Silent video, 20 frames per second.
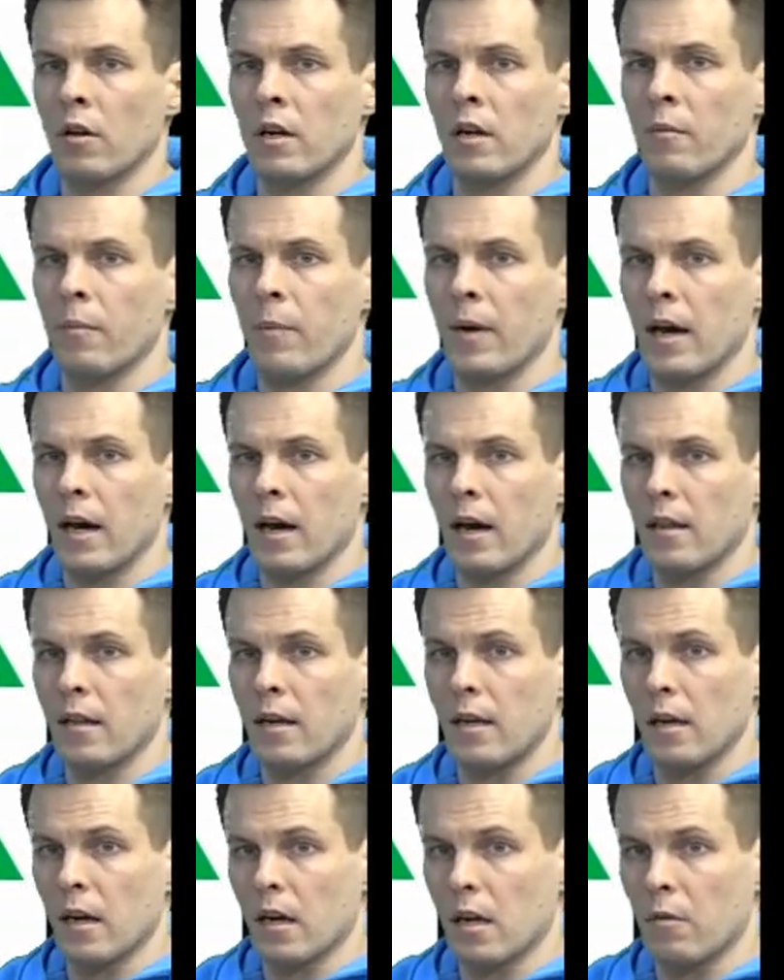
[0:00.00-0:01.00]
in a path
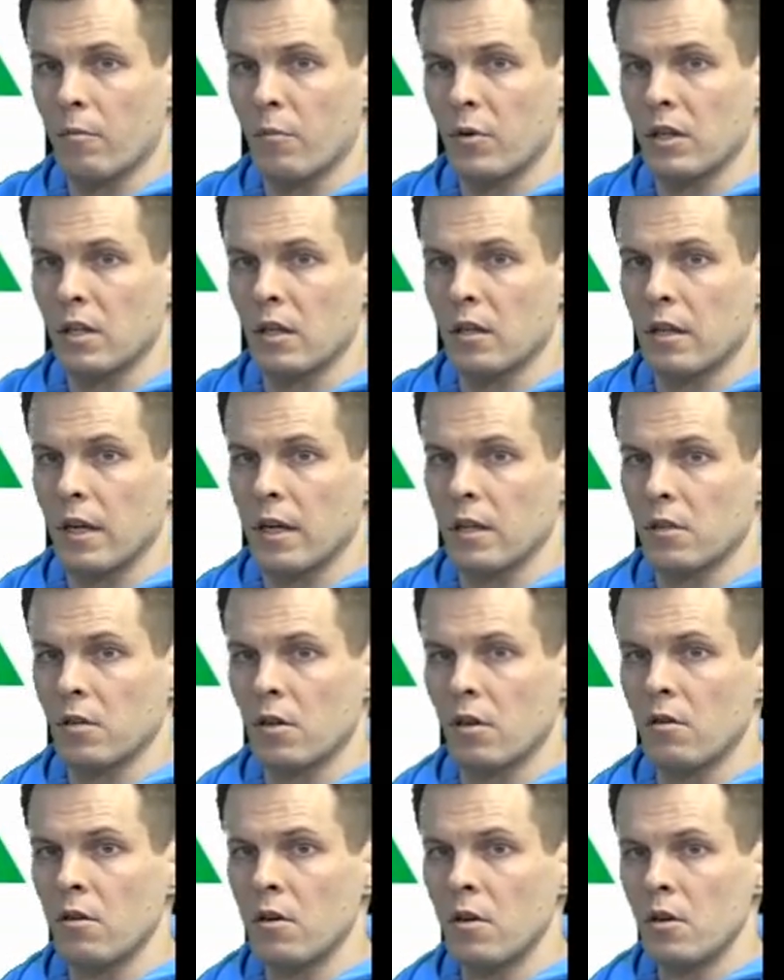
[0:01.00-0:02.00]
diagram
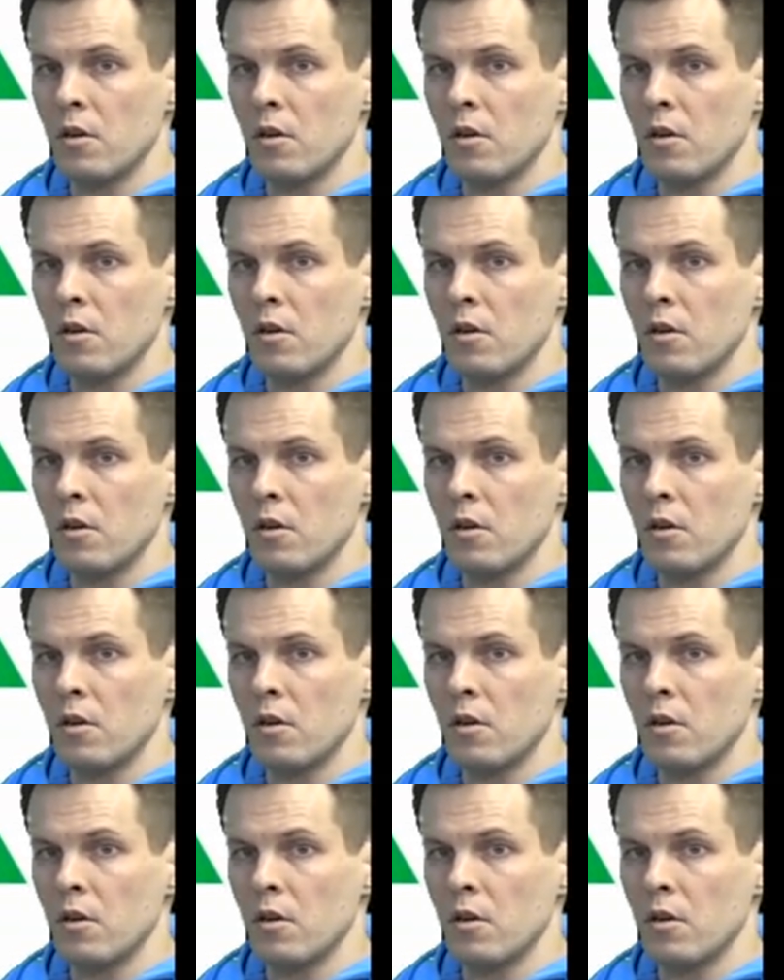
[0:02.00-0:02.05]
presentation.